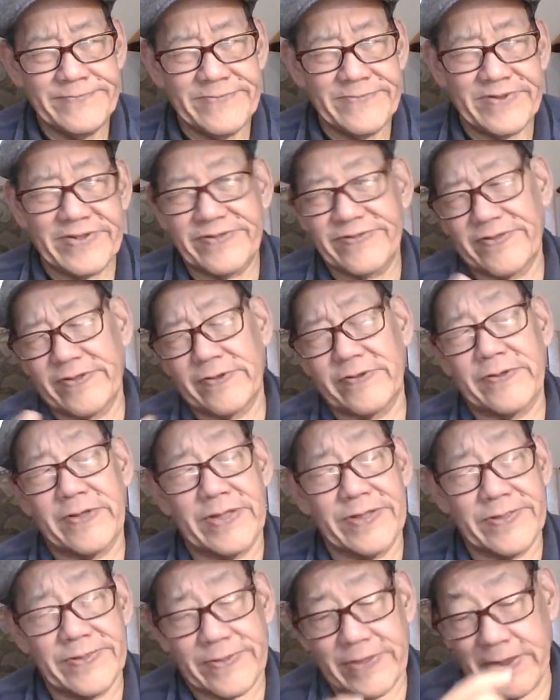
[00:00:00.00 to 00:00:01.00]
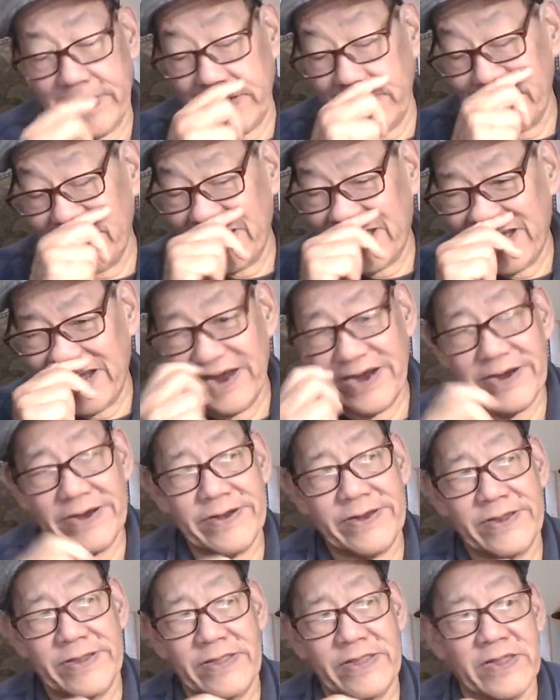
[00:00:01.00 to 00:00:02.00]
Because Uncle is getting
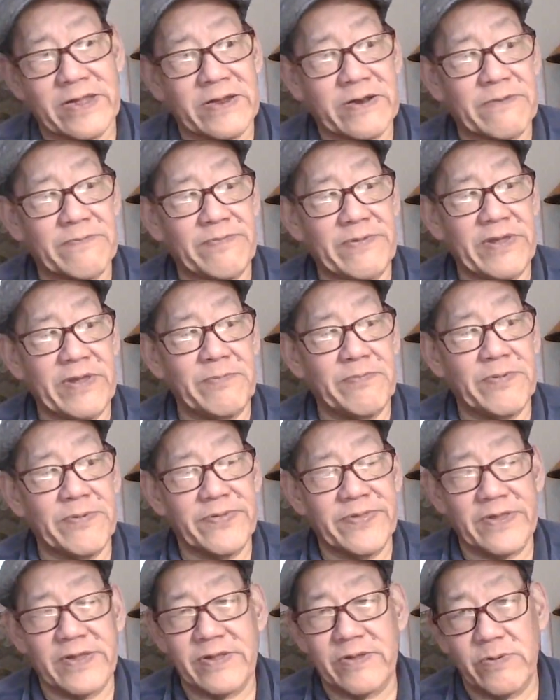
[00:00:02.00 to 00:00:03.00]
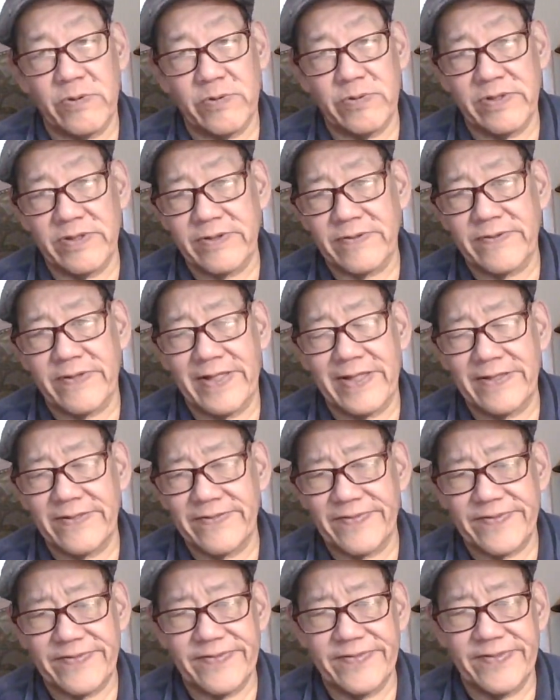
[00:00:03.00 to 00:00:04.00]
tired, and a lot of people think old oh, Uncle Al's
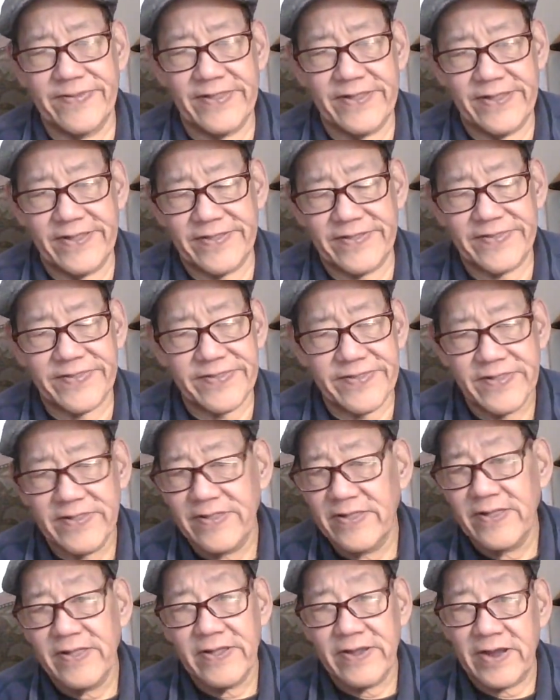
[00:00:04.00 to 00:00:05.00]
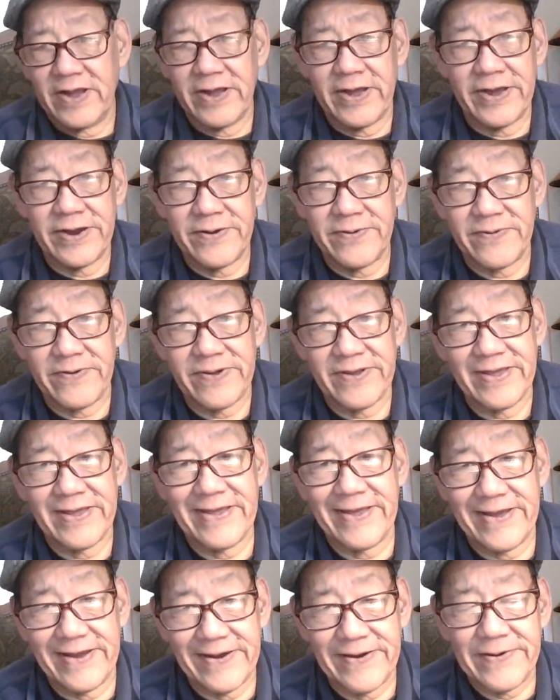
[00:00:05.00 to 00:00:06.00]
nuts. I don't
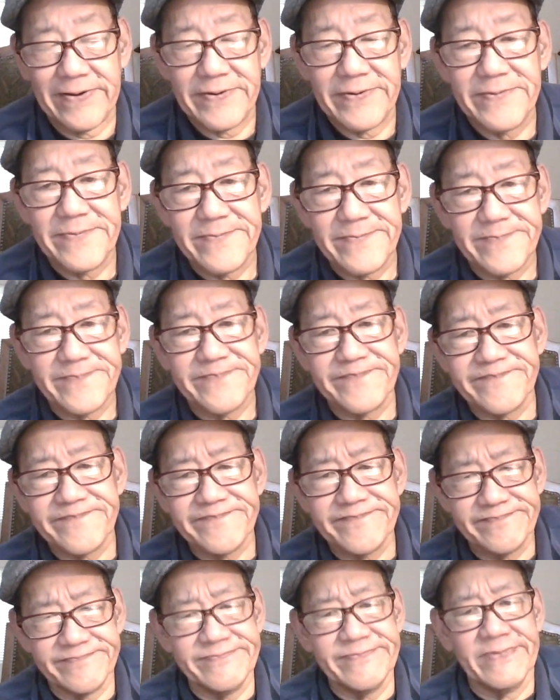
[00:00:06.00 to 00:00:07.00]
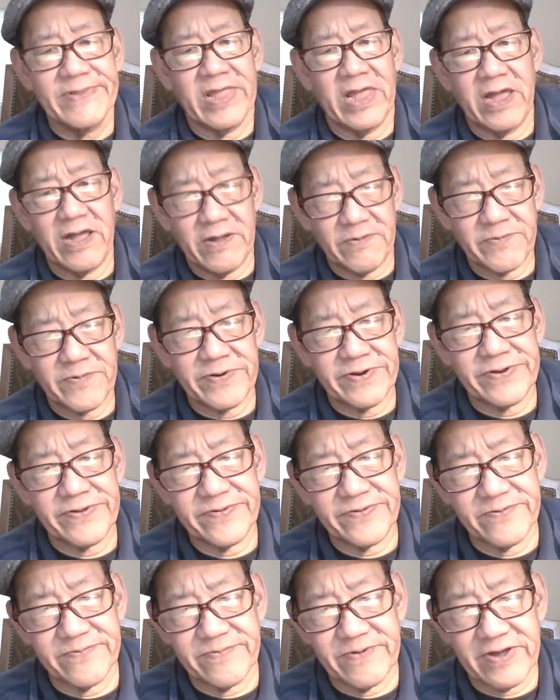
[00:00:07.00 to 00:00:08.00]
care. I'm going to
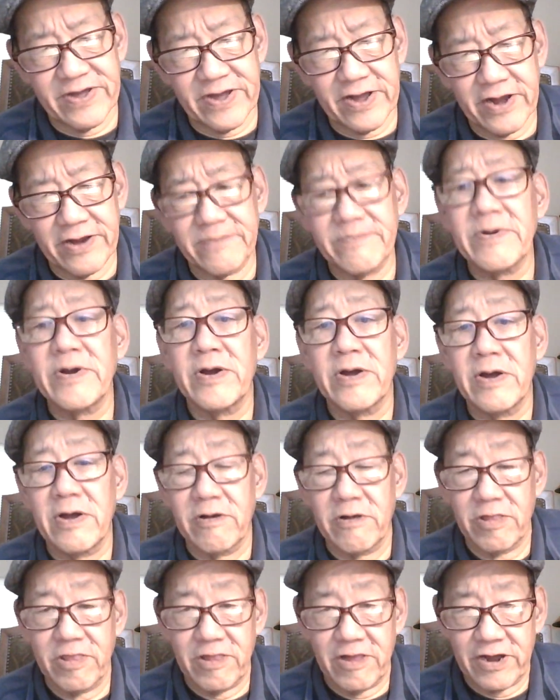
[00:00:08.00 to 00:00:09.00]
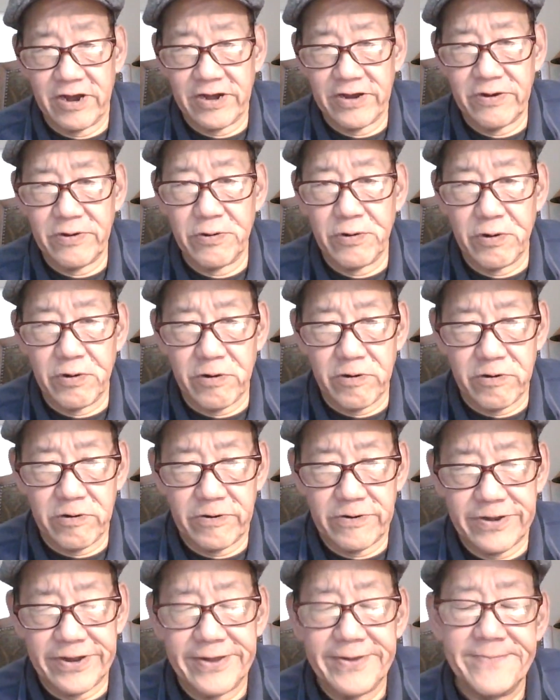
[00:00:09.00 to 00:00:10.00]
survive. A lot of you
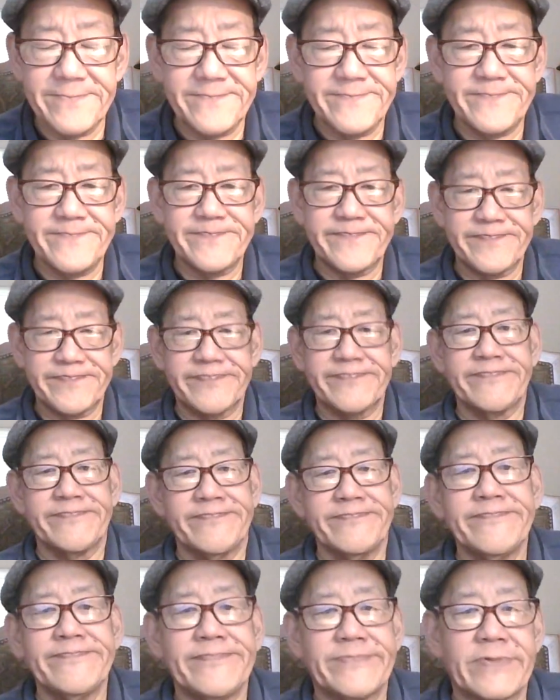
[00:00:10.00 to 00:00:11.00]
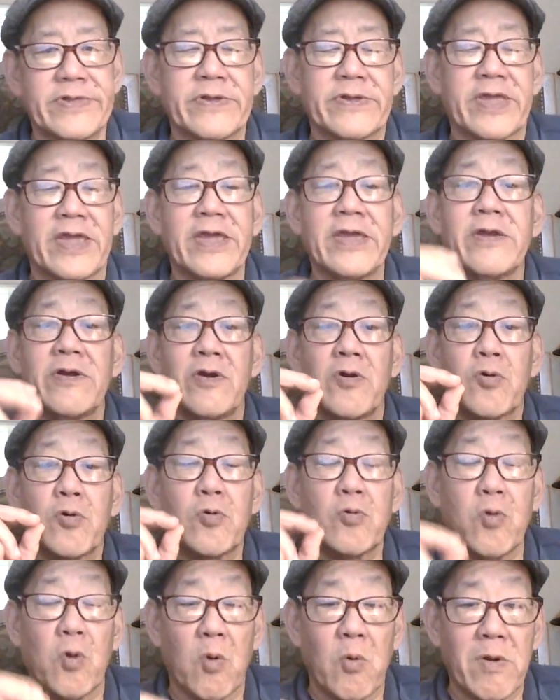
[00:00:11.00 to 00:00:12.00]
aren't. Okay?
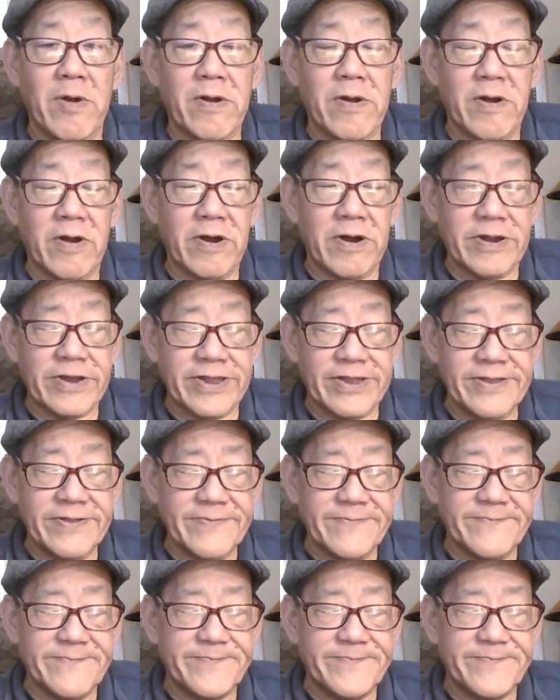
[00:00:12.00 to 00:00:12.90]
Grow a garden.